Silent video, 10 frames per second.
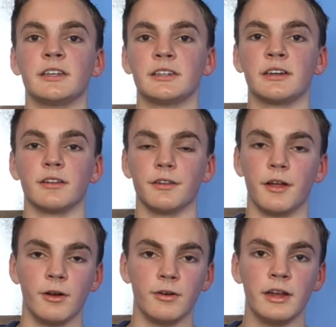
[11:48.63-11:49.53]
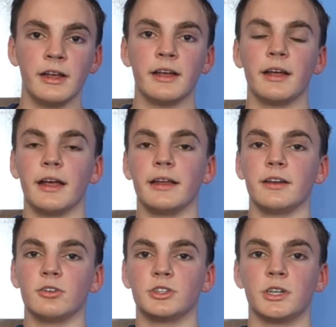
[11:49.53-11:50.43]
It's going to load and
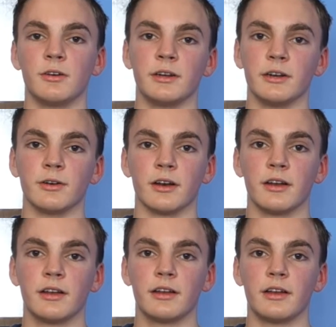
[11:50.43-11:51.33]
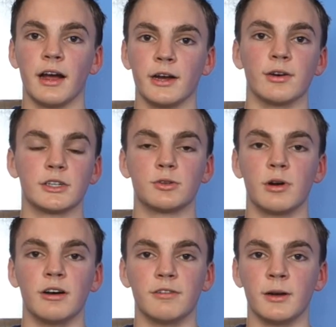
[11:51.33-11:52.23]
it'll show your iOS
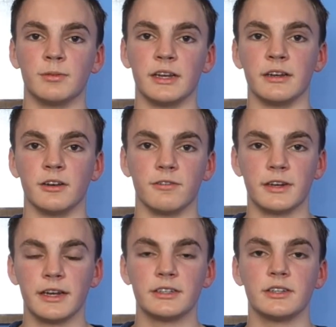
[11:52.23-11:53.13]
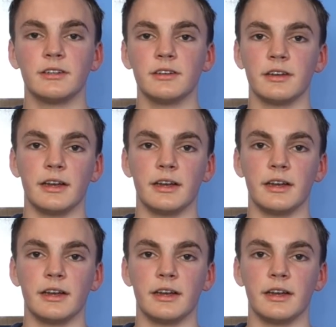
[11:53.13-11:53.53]
12 update notification,